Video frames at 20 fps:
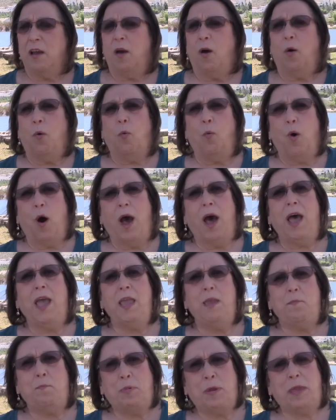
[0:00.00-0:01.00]

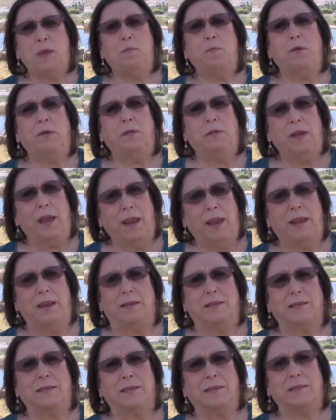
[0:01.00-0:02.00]
why people
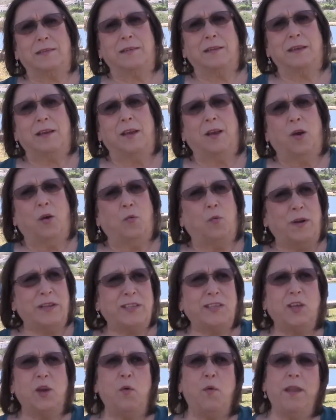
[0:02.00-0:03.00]
hate.
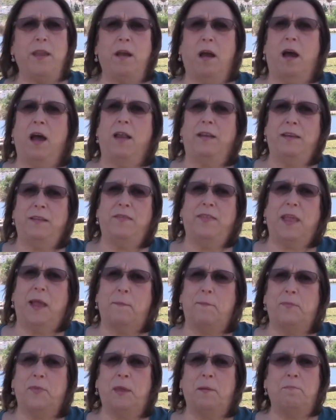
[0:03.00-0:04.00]
What's going on in
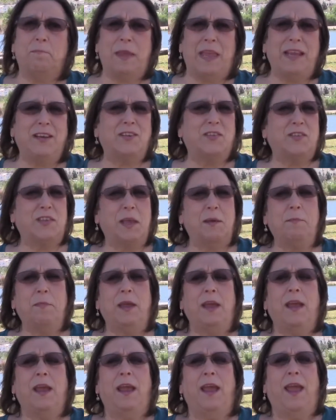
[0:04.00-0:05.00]
them that makes them
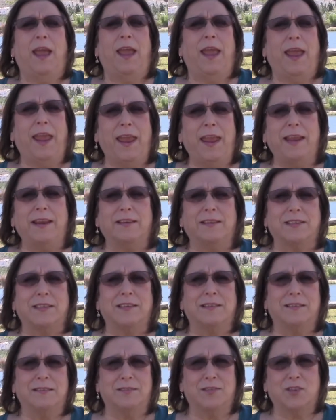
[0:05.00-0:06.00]
hate
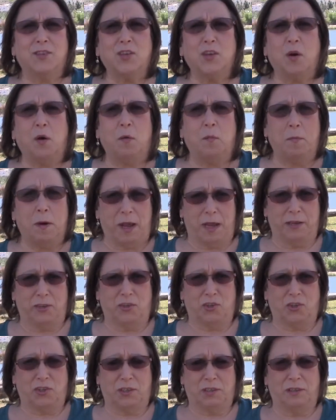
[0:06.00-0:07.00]
so
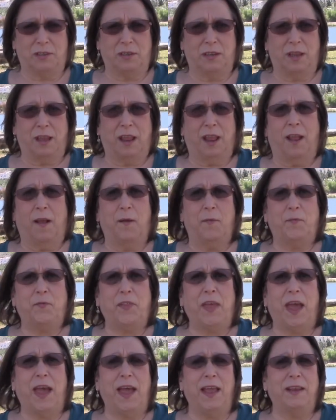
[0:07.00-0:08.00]
much
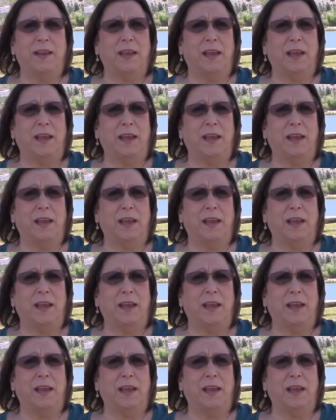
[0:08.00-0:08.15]
that